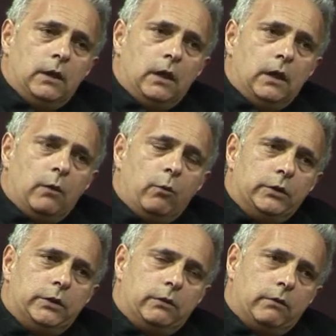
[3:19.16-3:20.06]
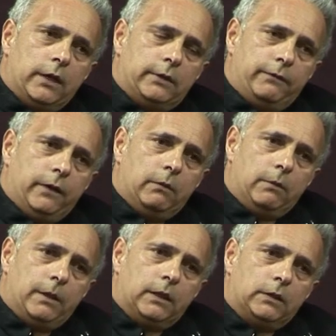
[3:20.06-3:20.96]
And I wanted to write a film
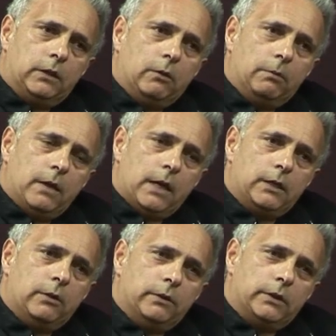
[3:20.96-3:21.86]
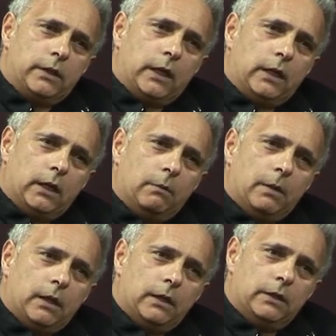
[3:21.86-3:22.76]
about an old man who was thinking
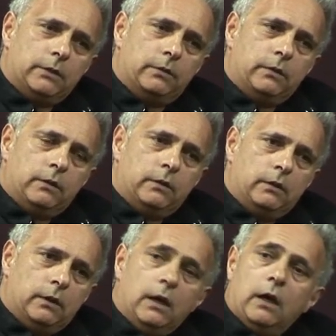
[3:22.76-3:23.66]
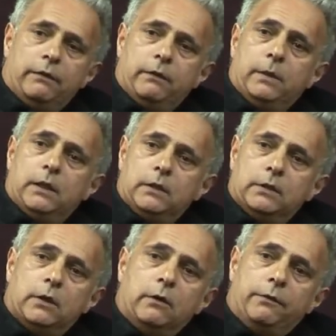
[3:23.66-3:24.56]
about his life, about
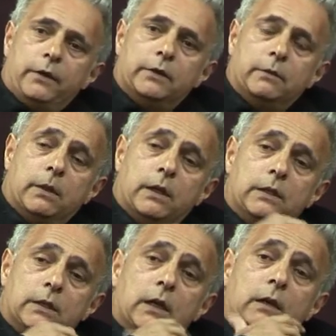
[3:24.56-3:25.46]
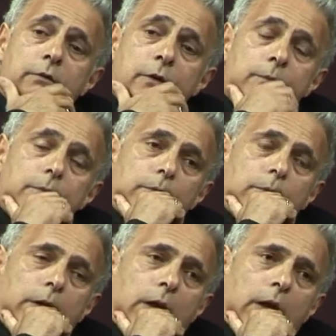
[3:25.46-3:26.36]
his girlfriend, about his love.
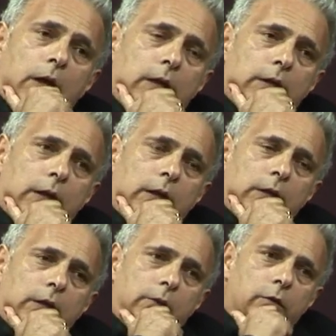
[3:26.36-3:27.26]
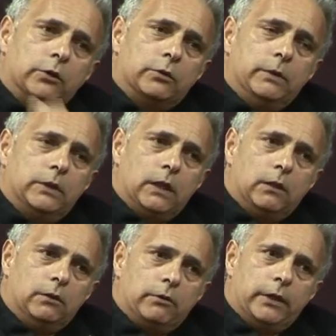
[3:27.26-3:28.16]
And then Roger Michel,
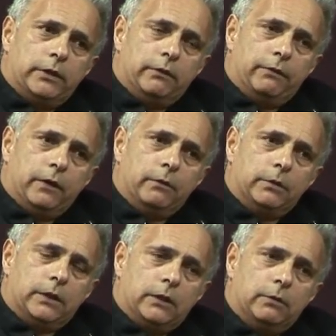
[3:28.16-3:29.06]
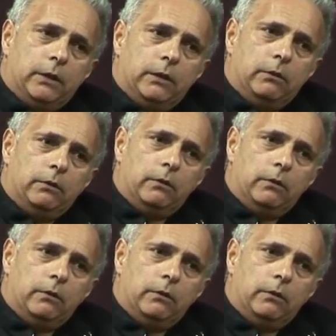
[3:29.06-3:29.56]
who directed the film, said to me,